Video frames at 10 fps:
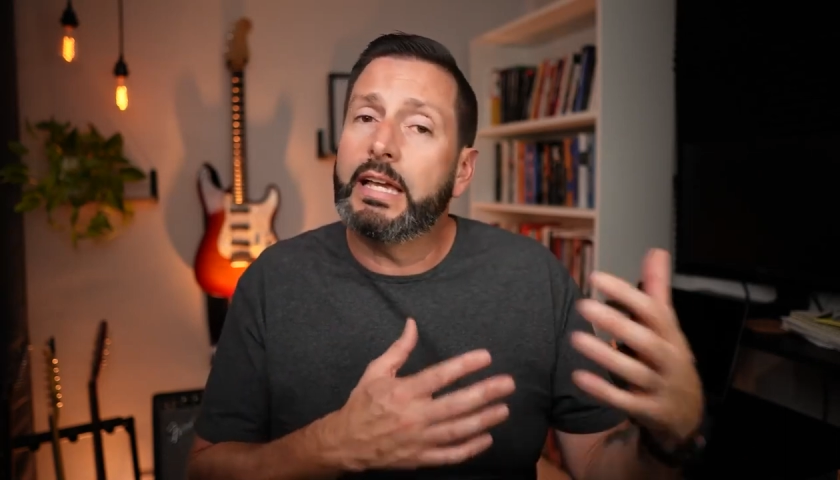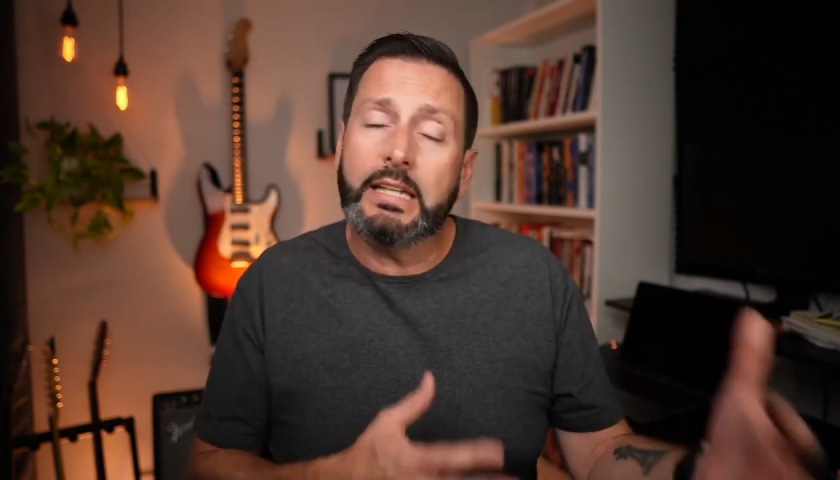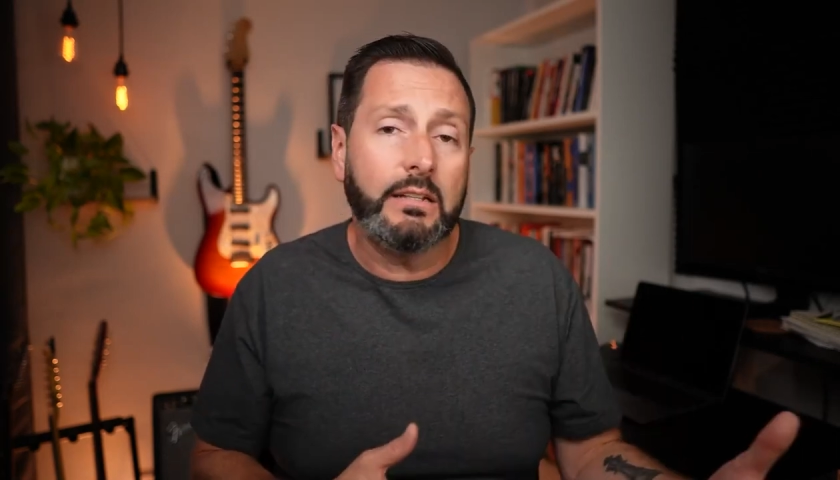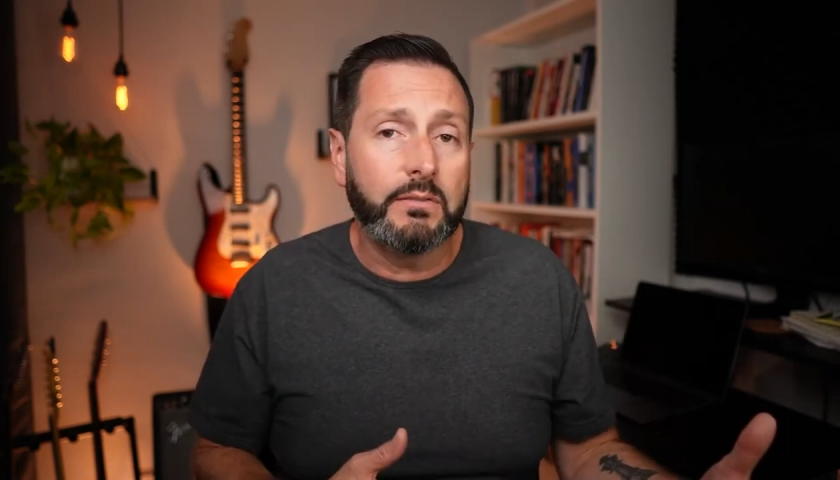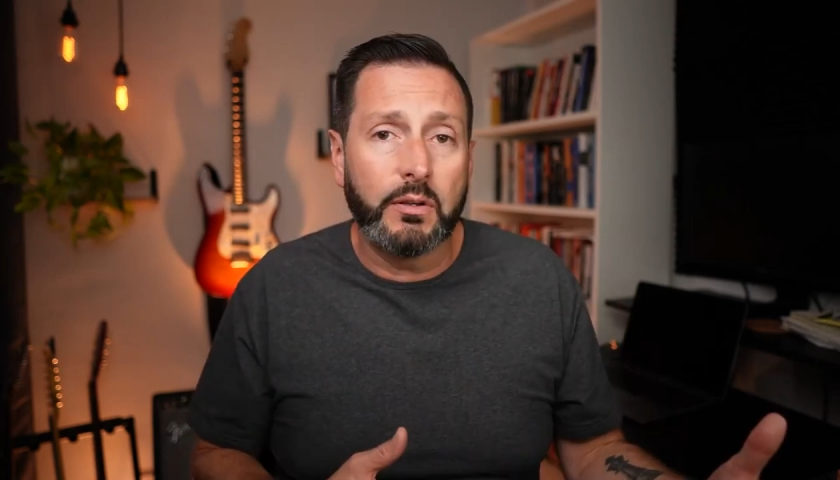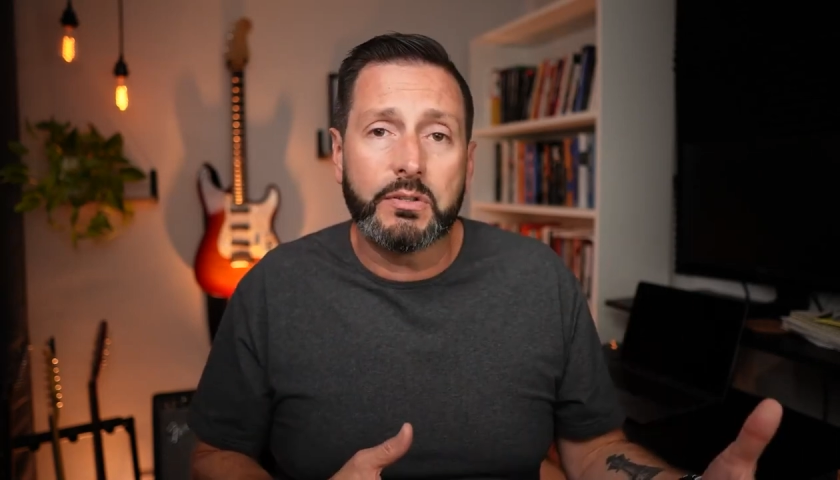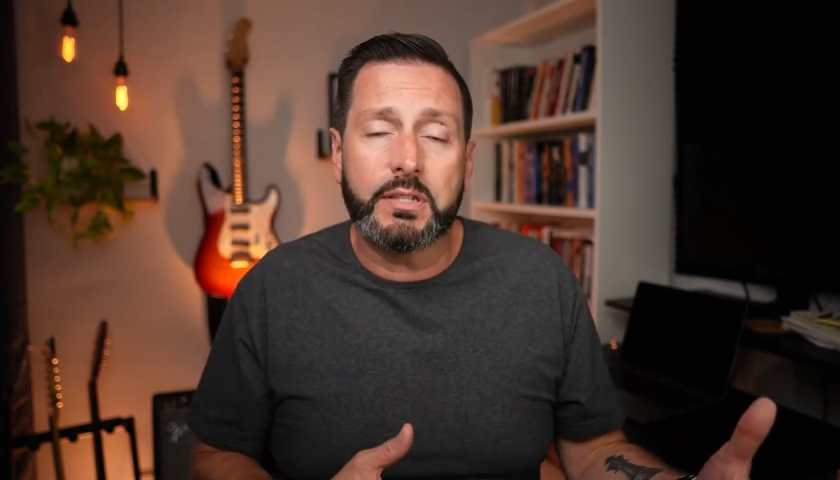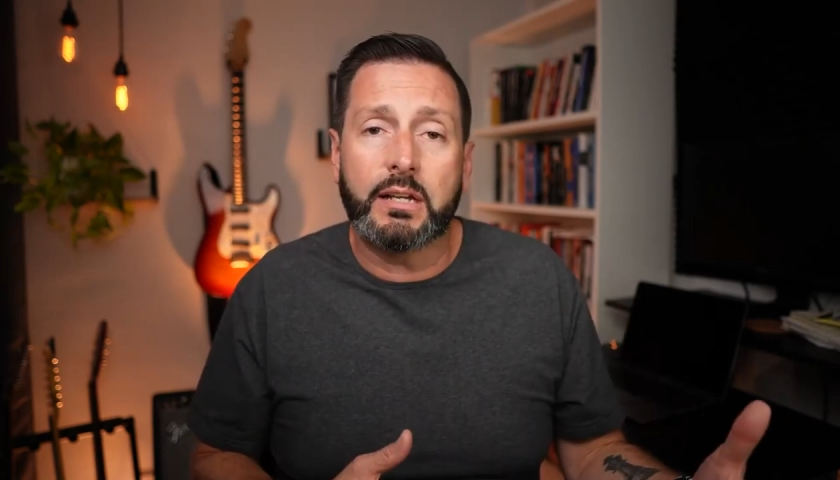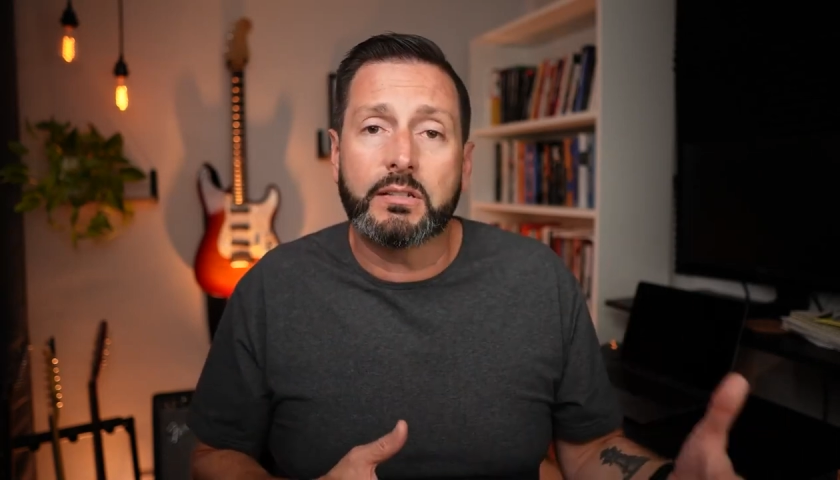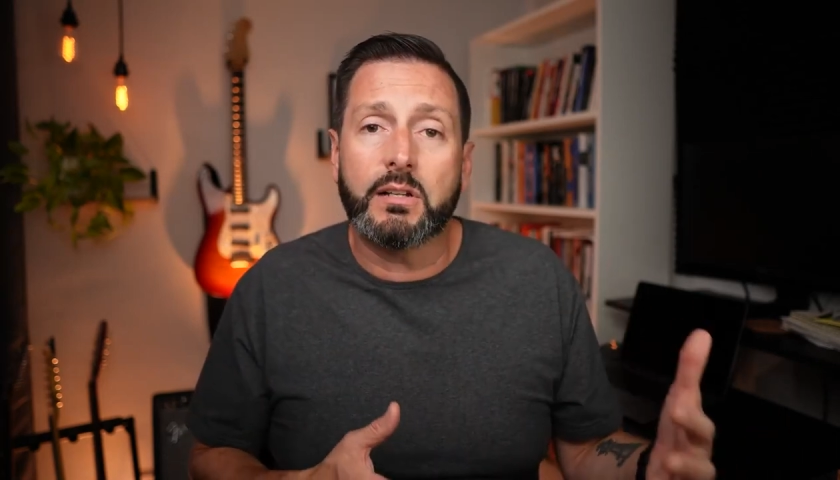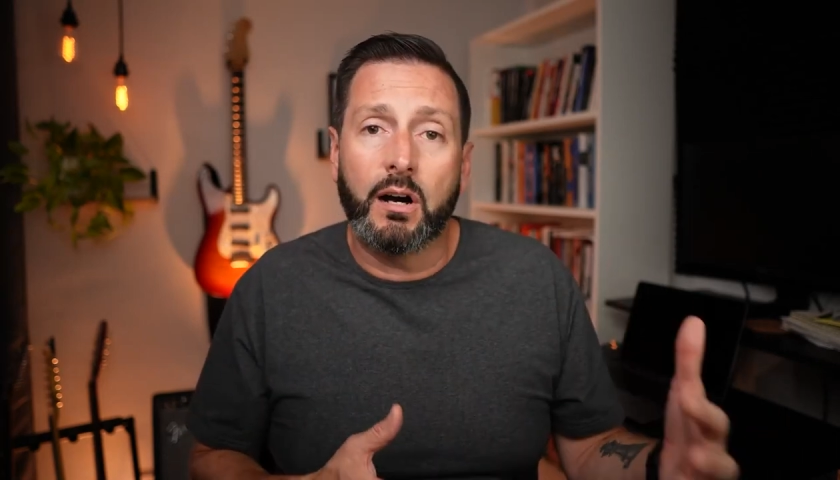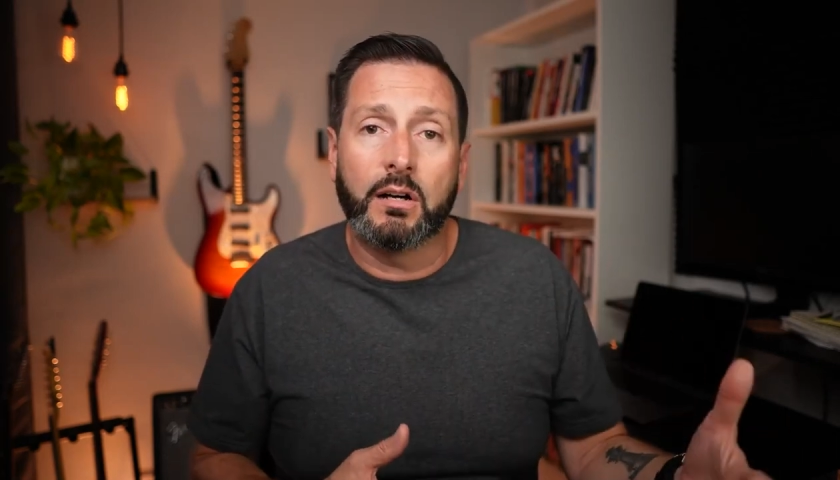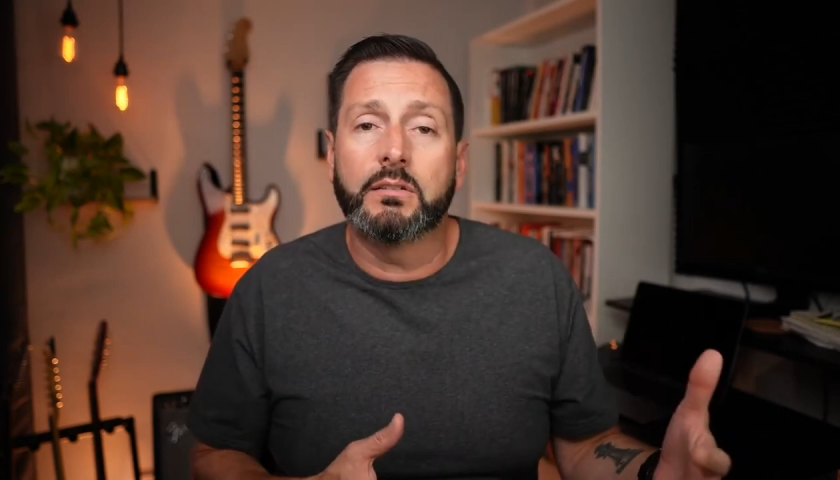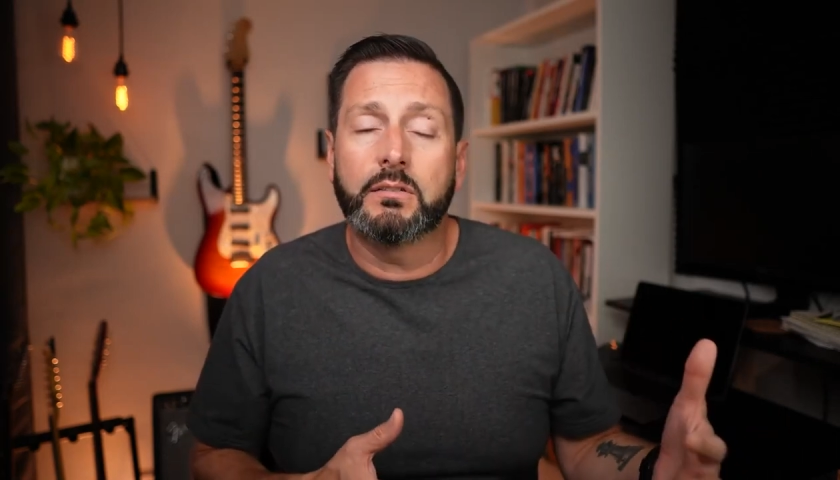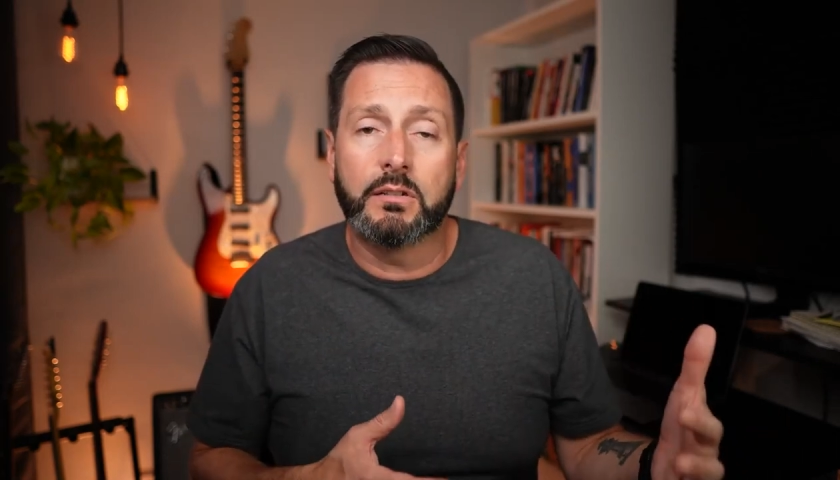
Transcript: any of those things on